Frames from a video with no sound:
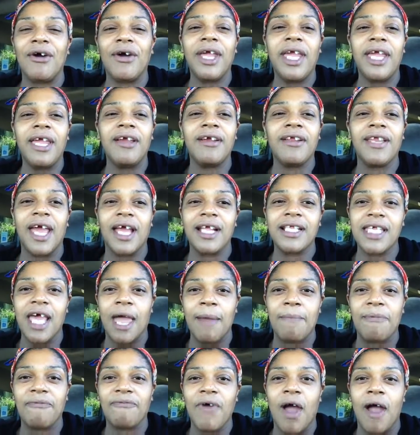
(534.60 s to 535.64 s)
hear that
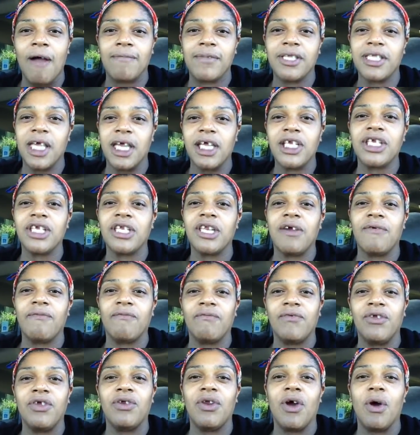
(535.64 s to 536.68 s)
type of conversation
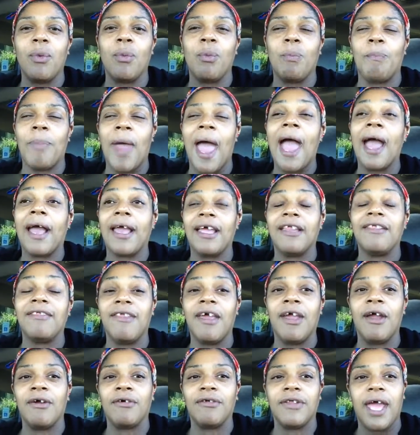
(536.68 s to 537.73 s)
of, back
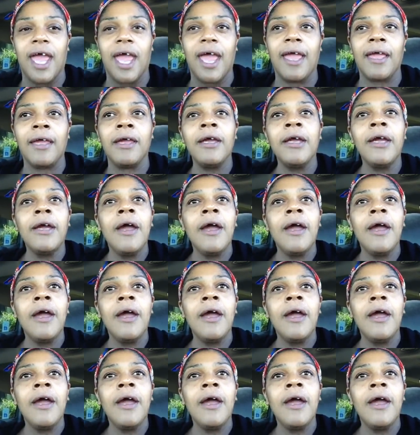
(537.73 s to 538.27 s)
in their day.